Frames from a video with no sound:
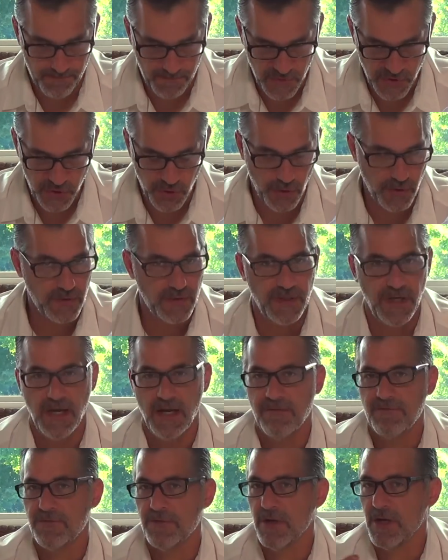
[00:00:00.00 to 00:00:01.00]
Shortly
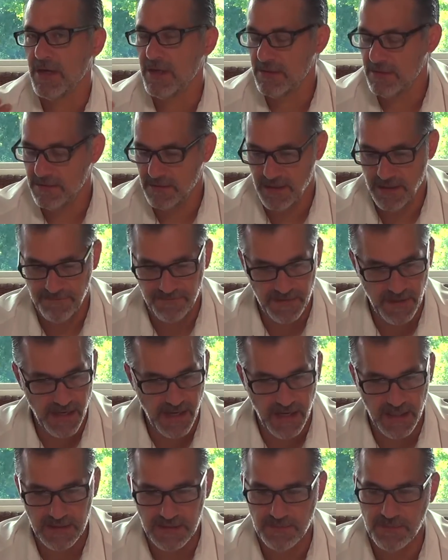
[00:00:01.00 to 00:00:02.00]
after I left the
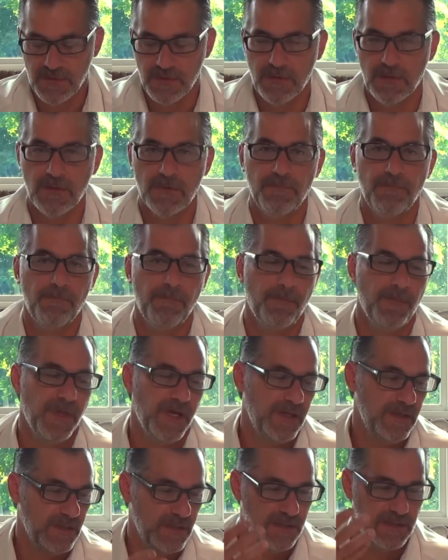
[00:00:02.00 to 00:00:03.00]
hospital,
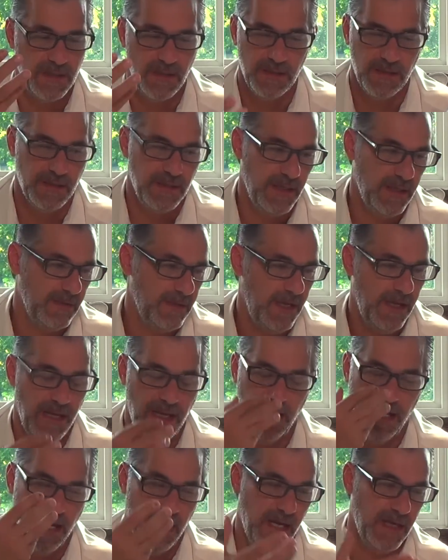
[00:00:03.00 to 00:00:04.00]
they just started
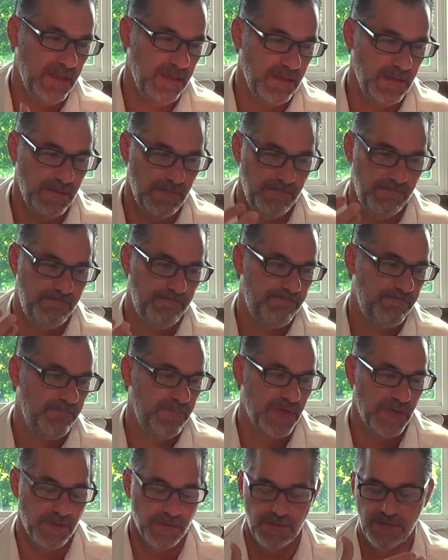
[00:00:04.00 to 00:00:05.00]
adding
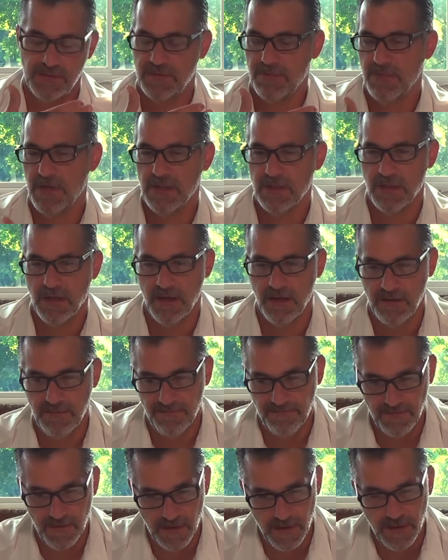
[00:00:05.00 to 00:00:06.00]
pills to my
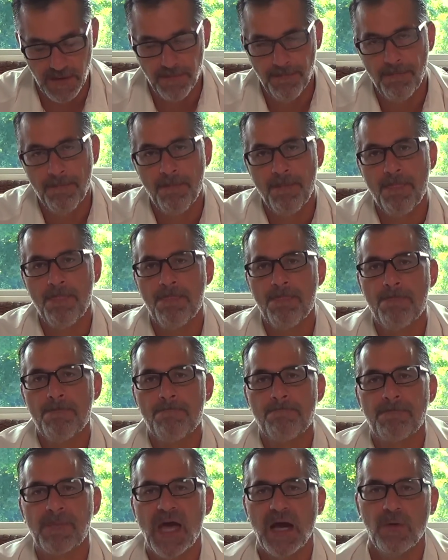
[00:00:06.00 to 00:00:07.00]
life.
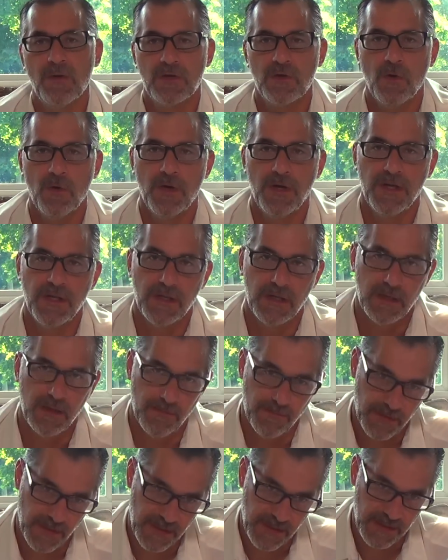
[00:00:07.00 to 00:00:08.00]
I would go in and
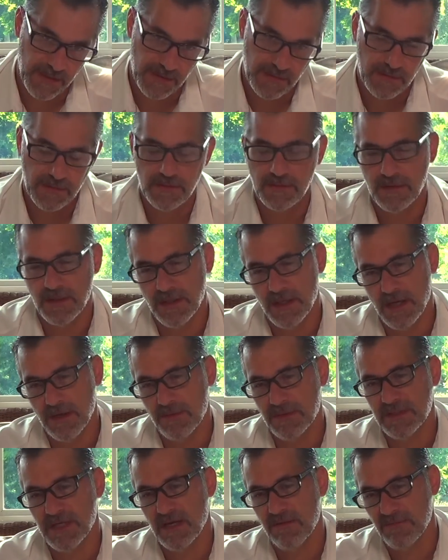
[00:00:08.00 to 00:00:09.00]
complain that I
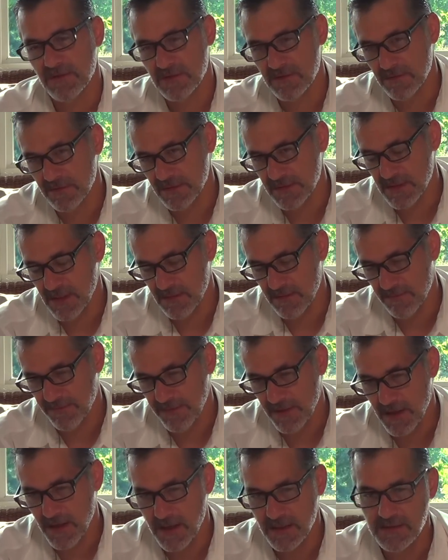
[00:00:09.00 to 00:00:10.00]
was having suicidal
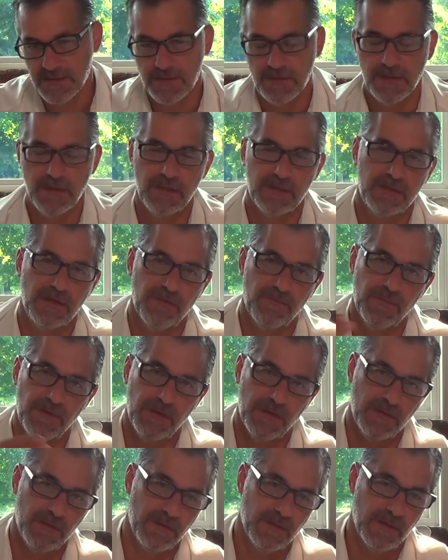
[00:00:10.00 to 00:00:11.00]
thoughts, so they'd give
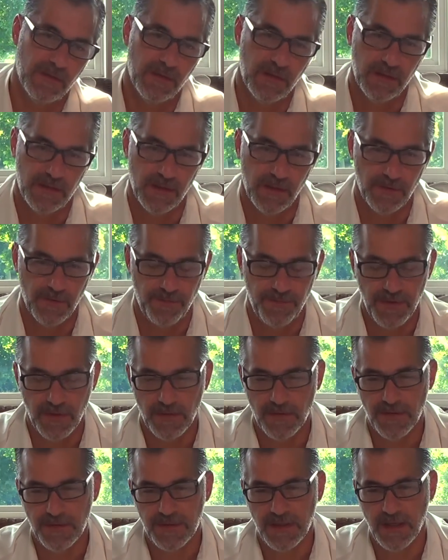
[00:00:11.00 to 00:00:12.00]
me another
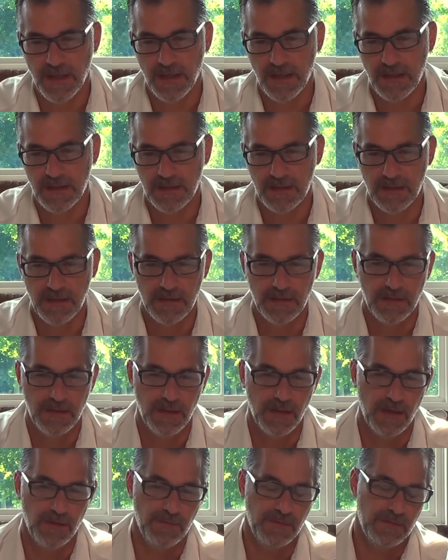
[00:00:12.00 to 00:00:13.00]
pill to take, and
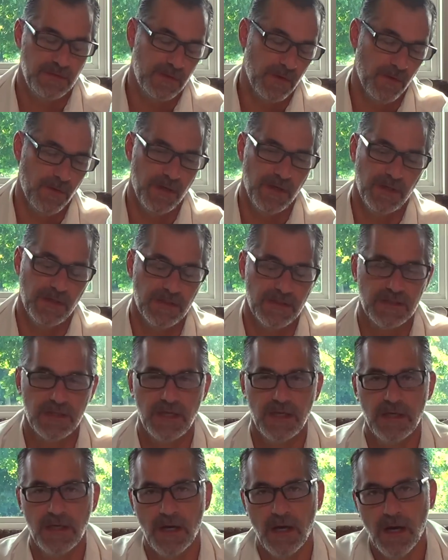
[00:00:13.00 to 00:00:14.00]
then I would go in and
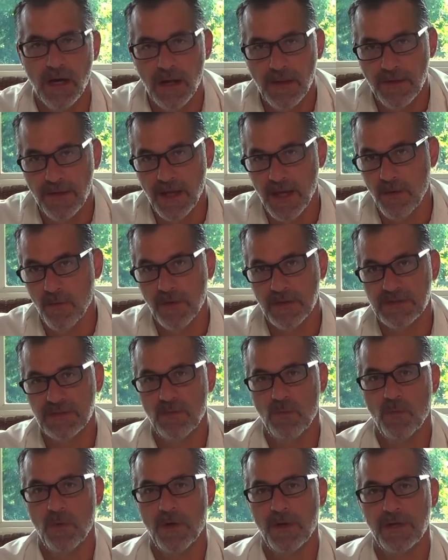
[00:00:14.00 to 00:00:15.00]
say that
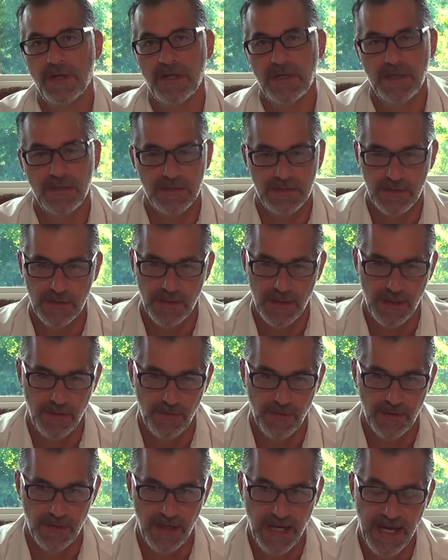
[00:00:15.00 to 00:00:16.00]
wasn't working, so they
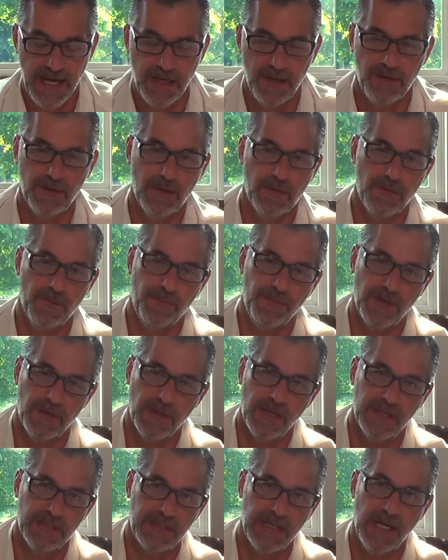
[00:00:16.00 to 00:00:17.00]
would add another pill
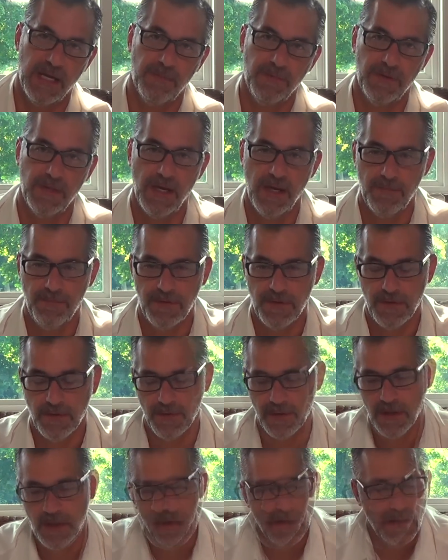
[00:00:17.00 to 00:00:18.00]
on top of that
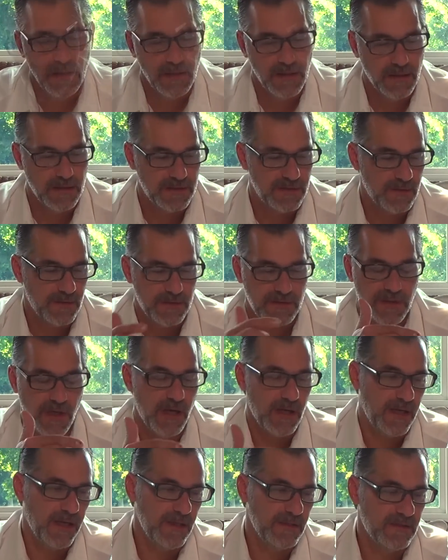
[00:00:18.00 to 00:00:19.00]
pill. So there's
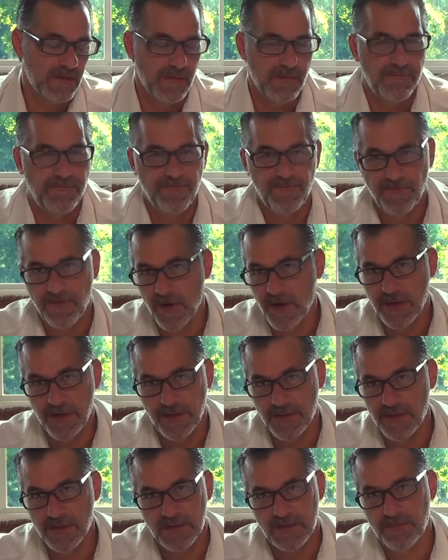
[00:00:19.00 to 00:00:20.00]
all kinds of fun
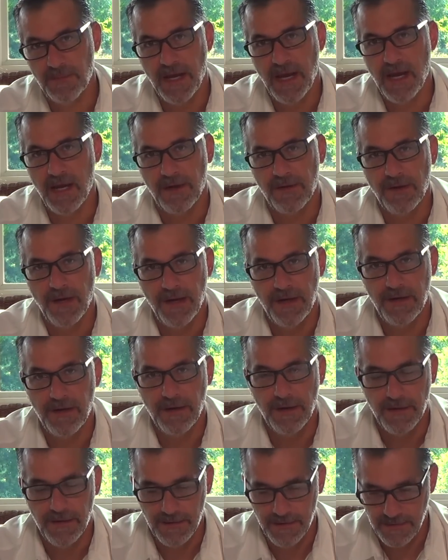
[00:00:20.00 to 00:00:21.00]
in this bag right
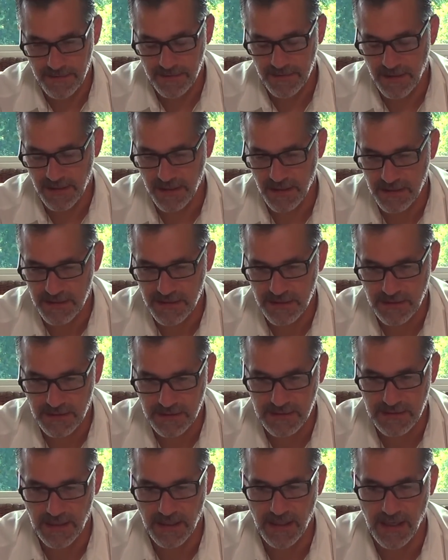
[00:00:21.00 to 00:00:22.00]
here. I guess you
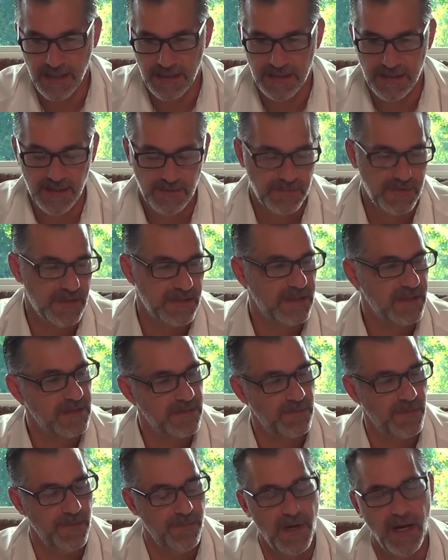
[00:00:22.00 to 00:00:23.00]
could say I keep this as
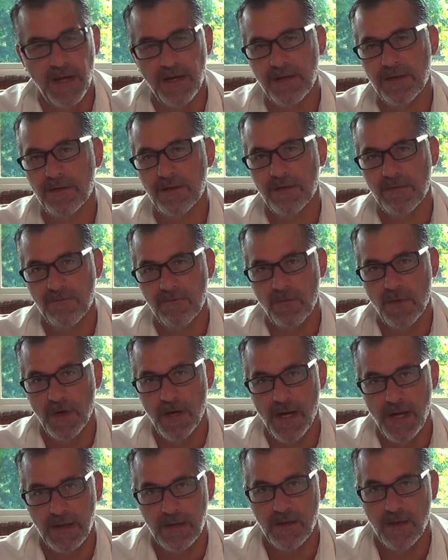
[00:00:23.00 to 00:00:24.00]
a reminder of
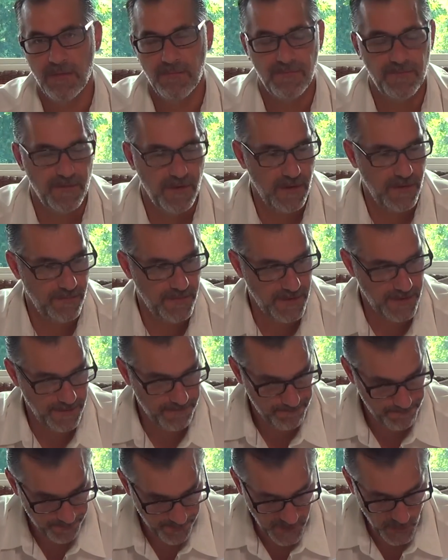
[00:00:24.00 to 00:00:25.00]
where I come from and
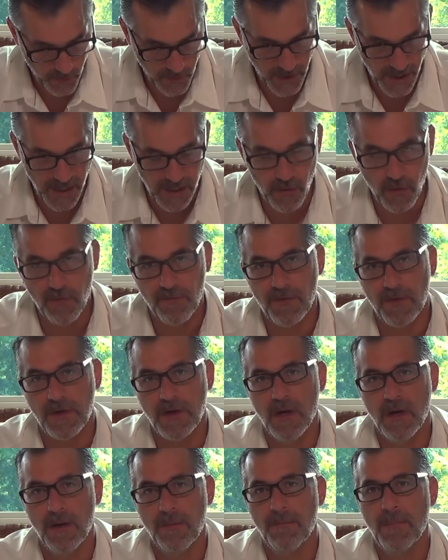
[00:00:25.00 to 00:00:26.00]
what I
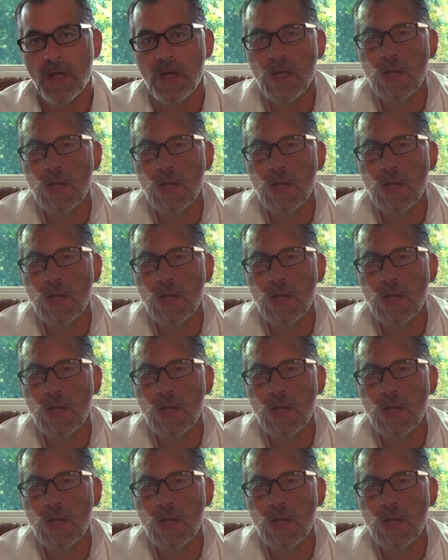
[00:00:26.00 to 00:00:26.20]
overcome.